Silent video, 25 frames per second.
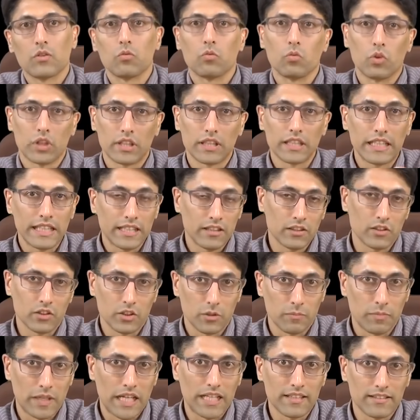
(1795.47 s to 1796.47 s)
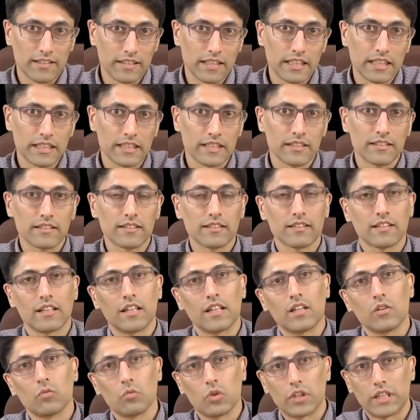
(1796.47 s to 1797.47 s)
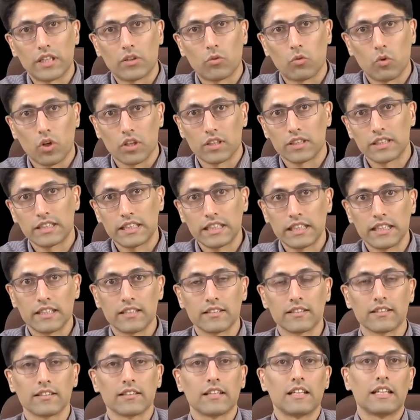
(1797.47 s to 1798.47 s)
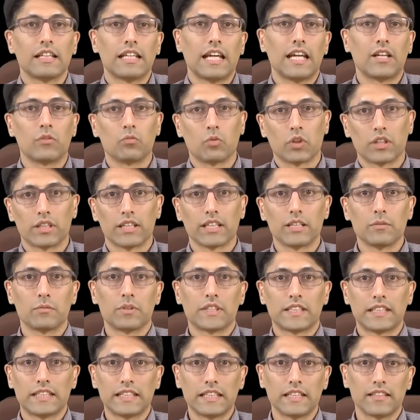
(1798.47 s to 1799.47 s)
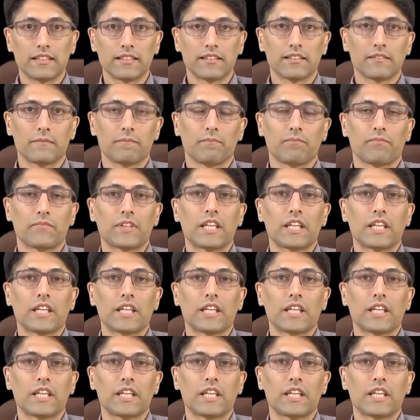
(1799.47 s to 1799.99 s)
what legal capacity is, what equality is, and what liberty is.